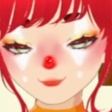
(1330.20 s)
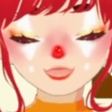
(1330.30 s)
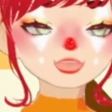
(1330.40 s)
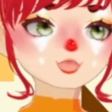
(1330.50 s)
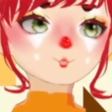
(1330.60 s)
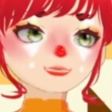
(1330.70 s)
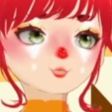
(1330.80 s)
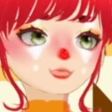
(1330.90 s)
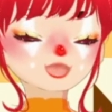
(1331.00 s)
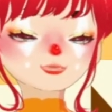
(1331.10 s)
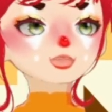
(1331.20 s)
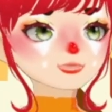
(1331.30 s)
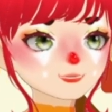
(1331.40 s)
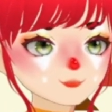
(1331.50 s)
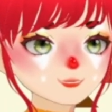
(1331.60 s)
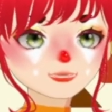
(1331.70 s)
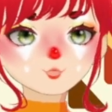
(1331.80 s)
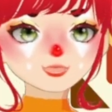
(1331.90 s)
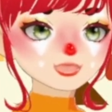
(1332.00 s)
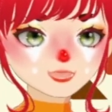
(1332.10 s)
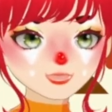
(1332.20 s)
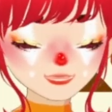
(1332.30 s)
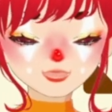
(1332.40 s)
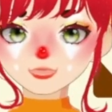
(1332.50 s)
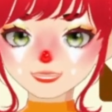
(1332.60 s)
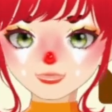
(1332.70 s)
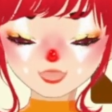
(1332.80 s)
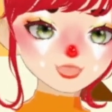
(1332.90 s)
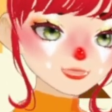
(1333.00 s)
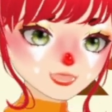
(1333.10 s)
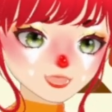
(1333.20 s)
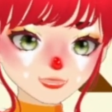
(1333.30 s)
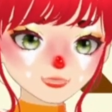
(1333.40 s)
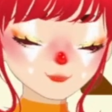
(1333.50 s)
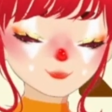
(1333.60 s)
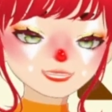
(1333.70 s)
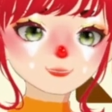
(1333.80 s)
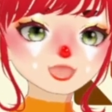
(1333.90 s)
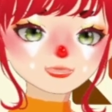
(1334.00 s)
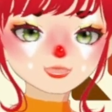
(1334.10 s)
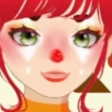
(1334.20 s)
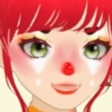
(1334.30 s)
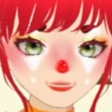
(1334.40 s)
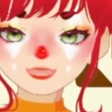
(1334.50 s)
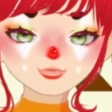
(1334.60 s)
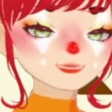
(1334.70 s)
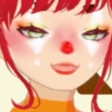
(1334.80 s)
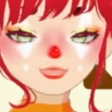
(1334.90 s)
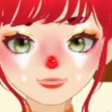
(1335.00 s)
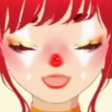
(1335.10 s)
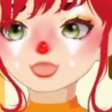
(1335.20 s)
I want to remind people to be wacky and be brave and put themselves out there and not care. It's not that serious.